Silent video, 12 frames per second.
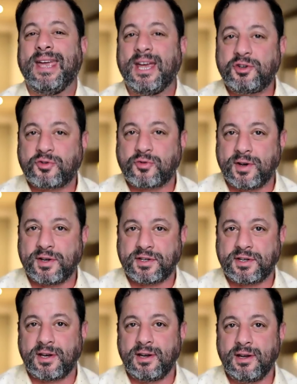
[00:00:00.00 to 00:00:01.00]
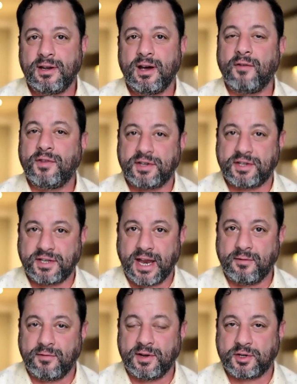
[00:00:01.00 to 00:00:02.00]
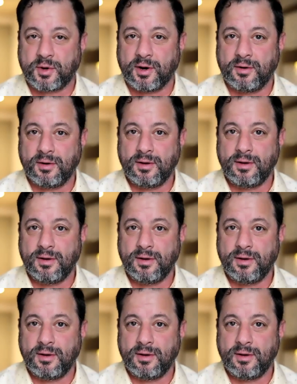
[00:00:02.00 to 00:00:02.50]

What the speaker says: interest of the state of Israel.